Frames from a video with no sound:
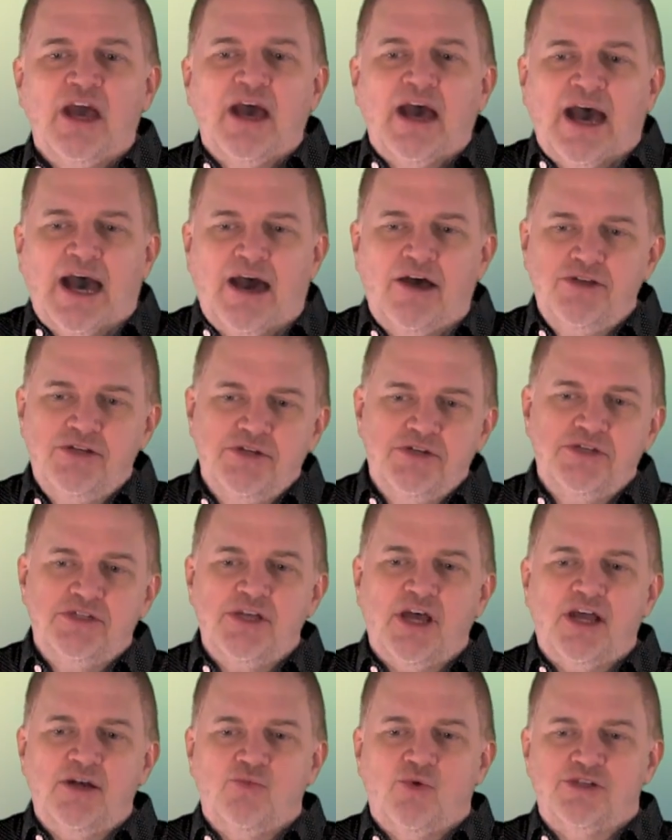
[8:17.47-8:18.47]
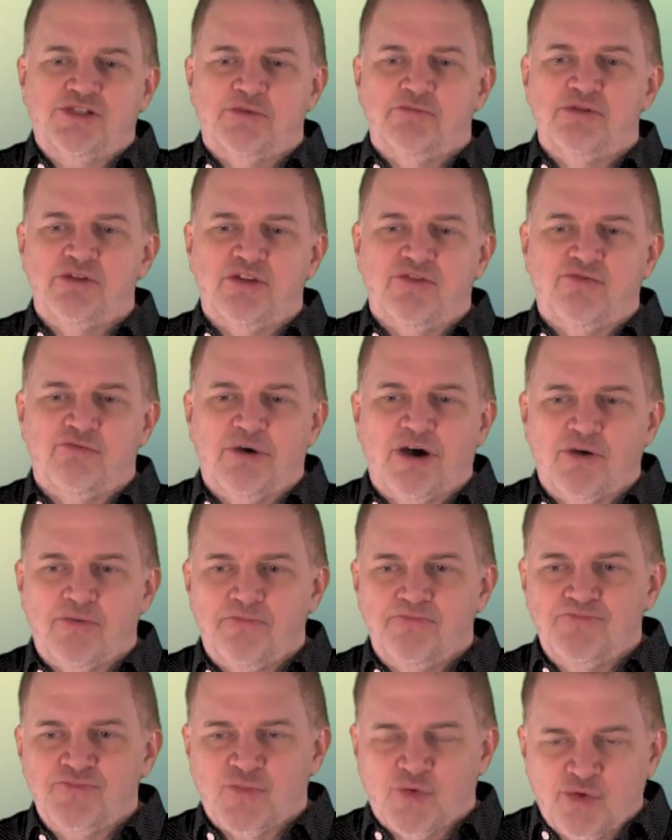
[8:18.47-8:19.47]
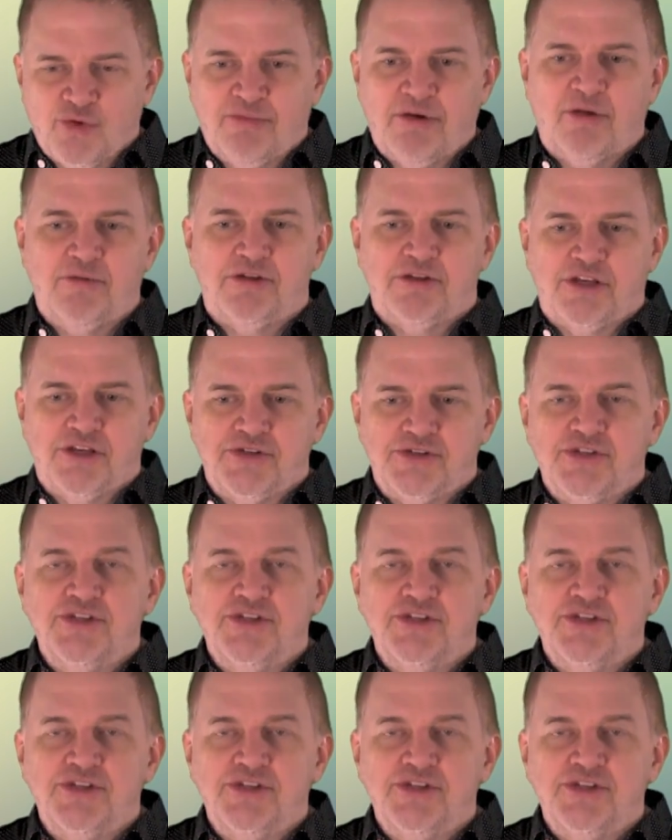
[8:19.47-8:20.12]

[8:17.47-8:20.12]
How do you decide what to believe about Republicans?